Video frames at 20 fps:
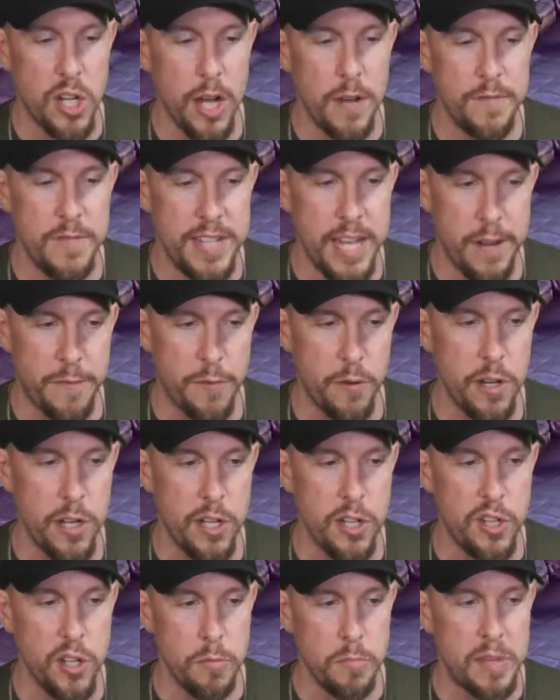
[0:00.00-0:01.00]
of
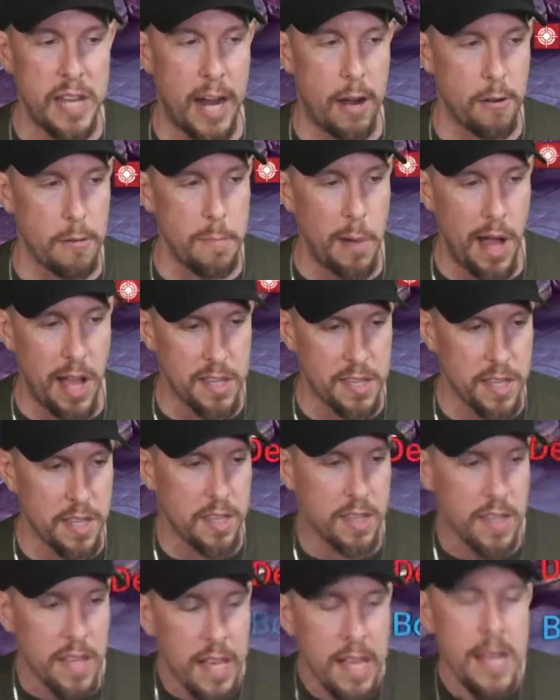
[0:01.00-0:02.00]
different Doom Tower
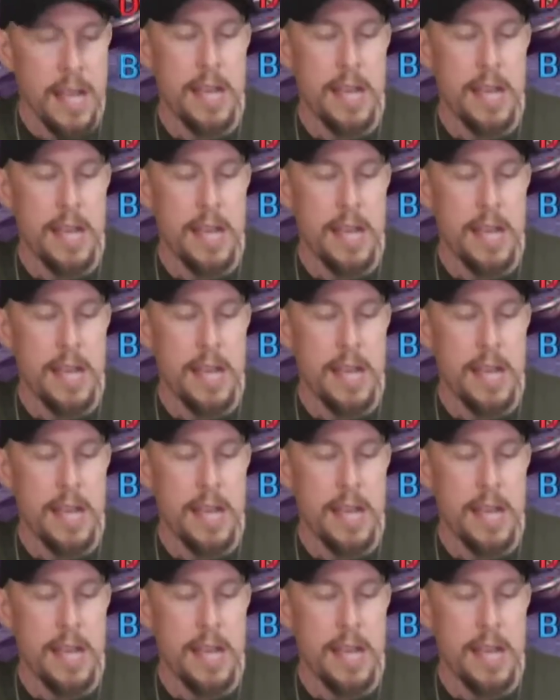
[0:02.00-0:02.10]
bosses,